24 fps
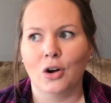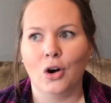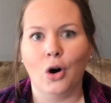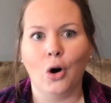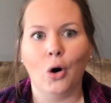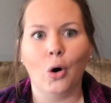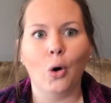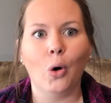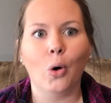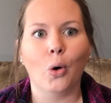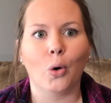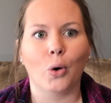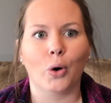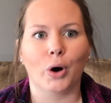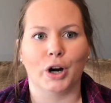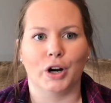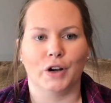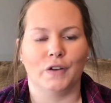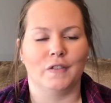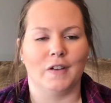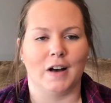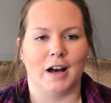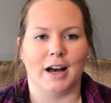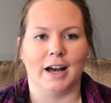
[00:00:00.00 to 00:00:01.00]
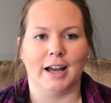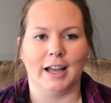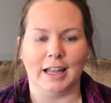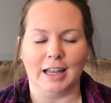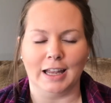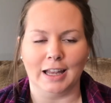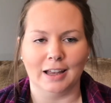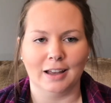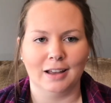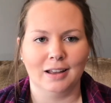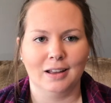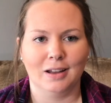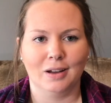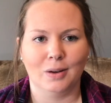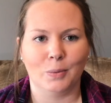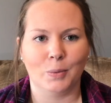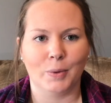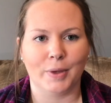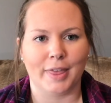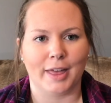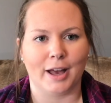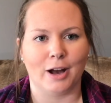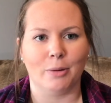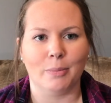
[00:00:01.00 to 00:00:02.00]
horrifying
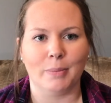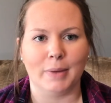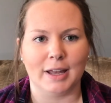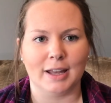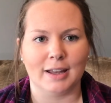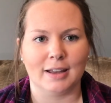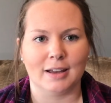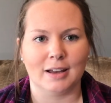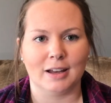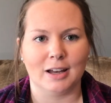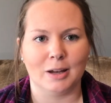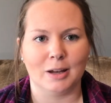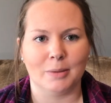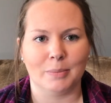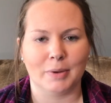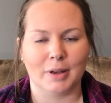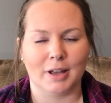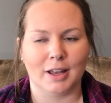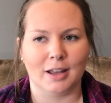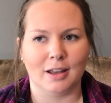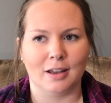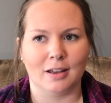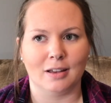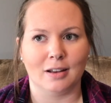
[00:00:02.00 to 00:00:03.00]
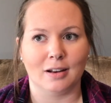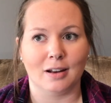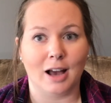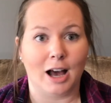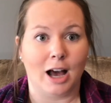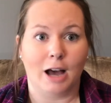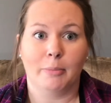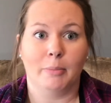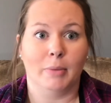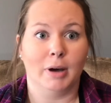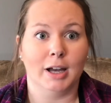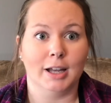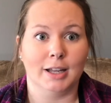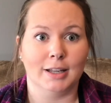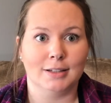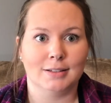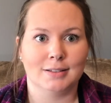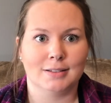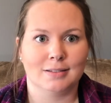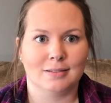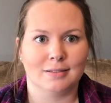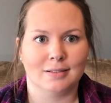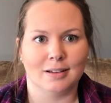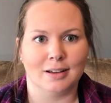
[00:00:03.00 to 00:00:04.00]
without makeup, and I
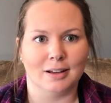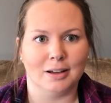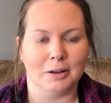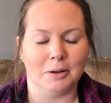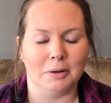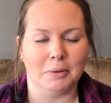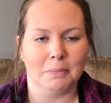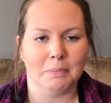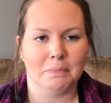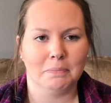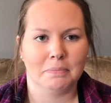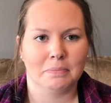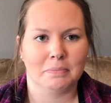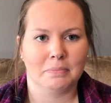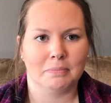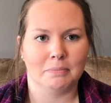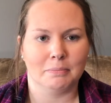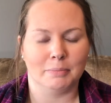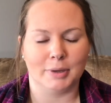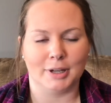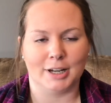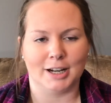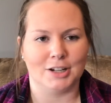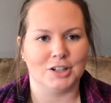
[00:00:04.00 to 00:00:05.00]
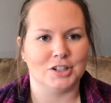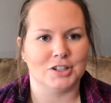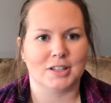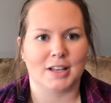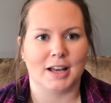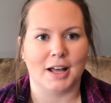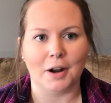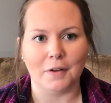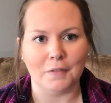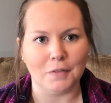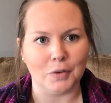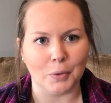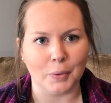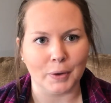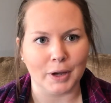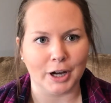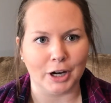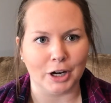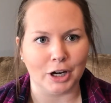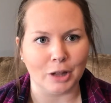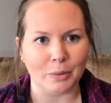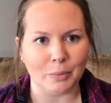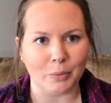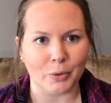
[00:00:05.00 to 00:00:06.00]
might, but I just kind of don't
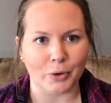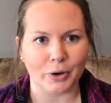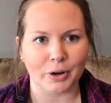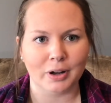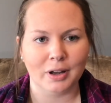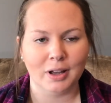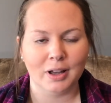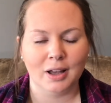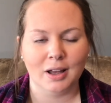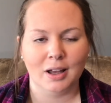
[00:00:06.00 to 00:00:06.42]
care anymore.